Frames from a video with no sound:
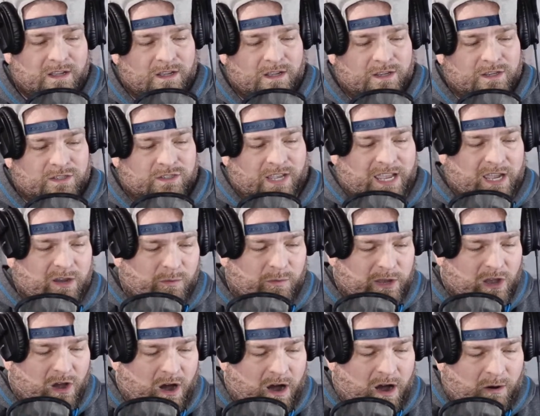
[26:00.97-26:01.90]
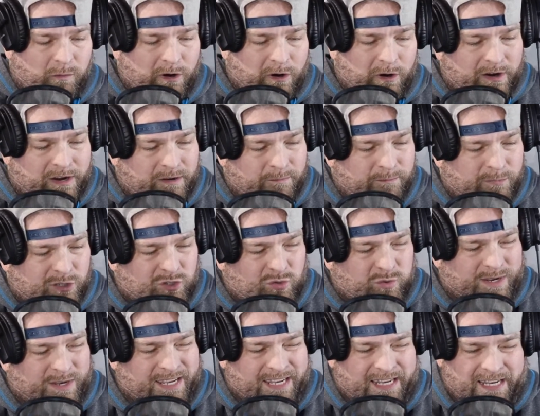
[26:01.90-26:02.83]
So here we are. We're in
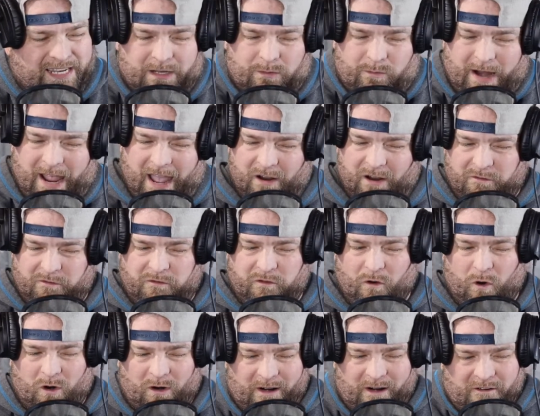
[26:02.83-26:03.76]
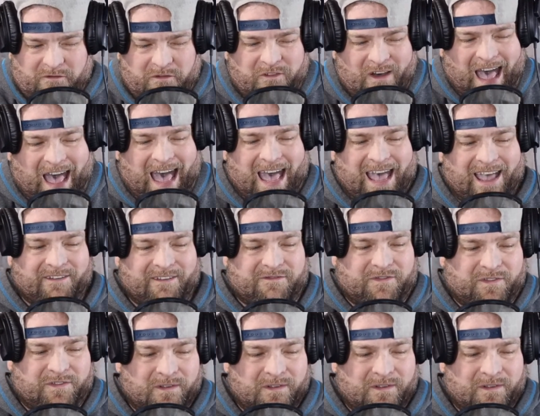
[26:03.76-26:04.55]
between round 4 and 5.